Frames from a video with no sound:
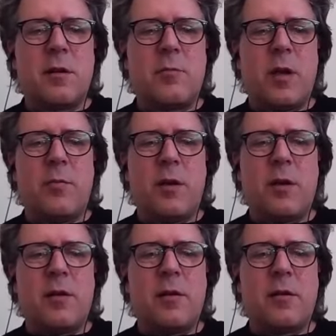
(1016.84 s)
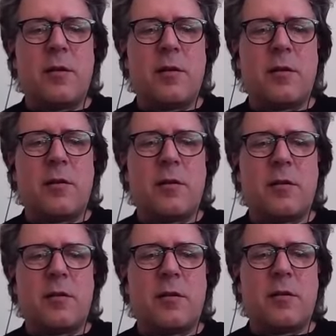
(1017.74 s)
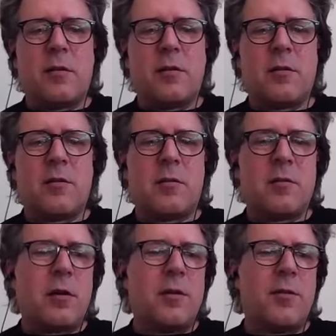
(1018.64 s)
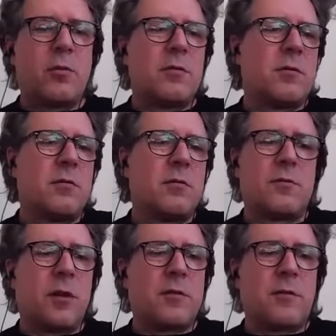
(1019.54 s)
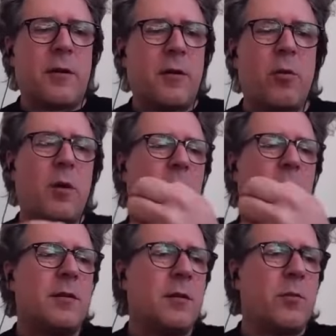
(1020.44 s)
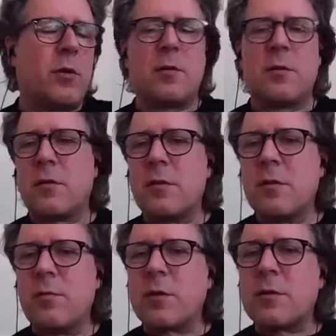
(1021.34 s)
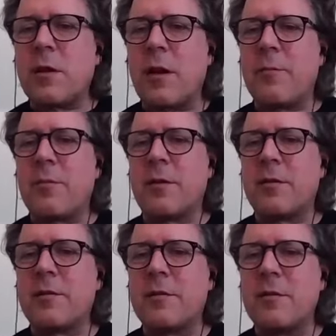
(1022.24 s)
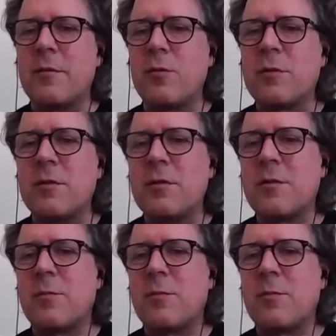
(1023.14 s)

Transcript: and maybe I uh, I don't transfer all my money in one one step and, and lose it